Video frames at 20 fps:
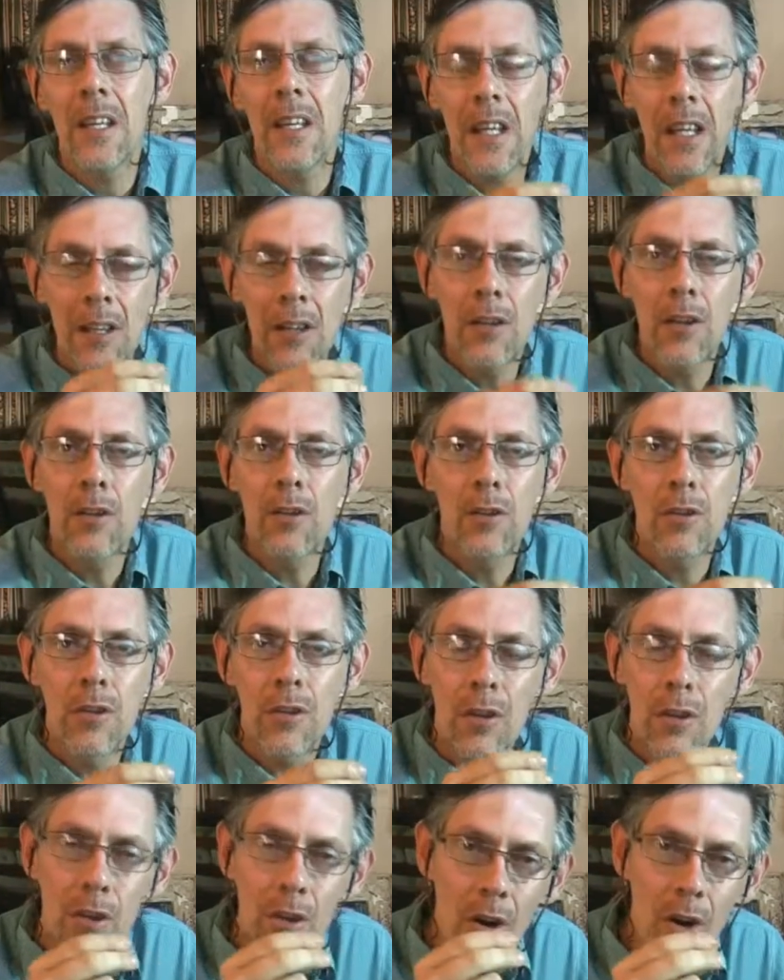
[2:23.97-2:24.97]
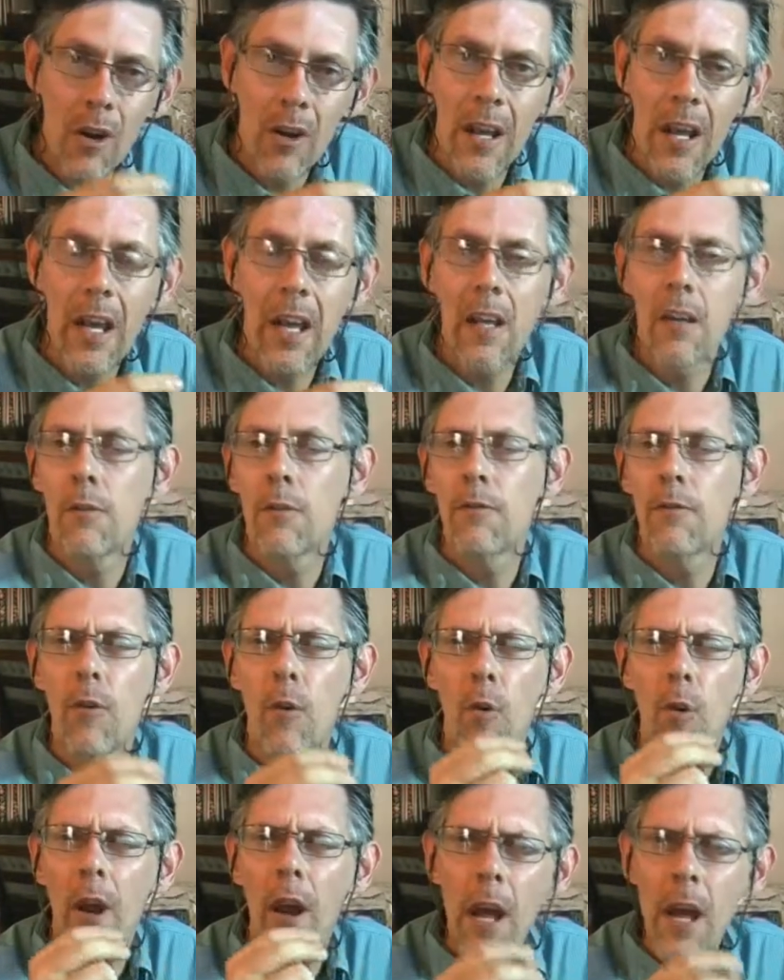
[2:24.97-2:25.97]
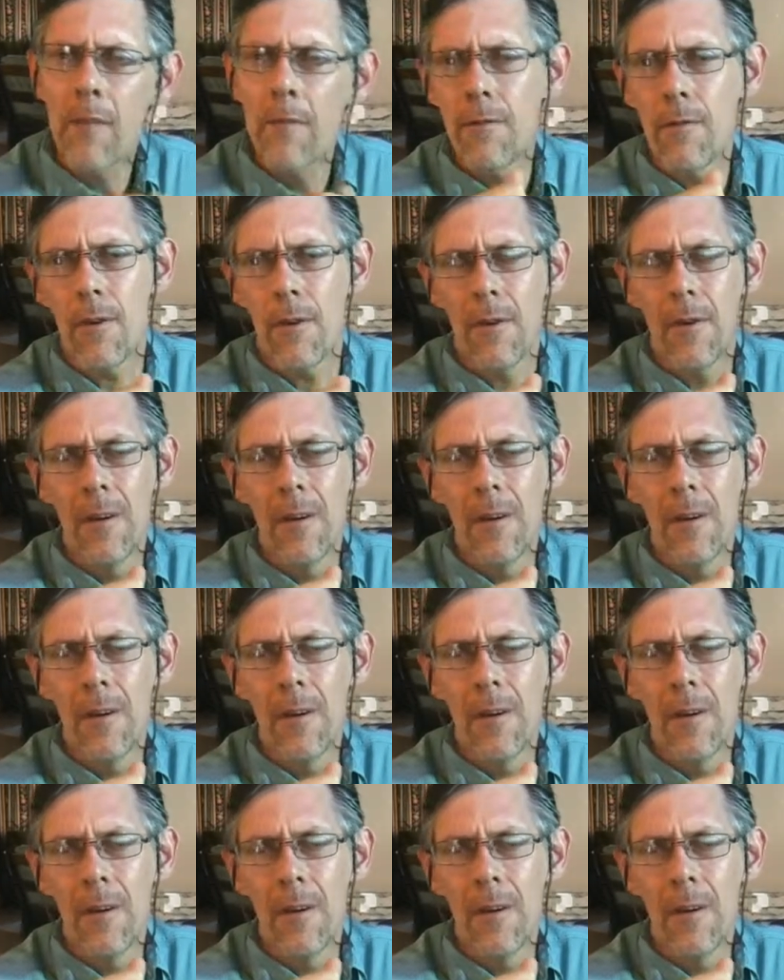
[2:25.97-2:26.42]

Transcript: in the Godhead forever.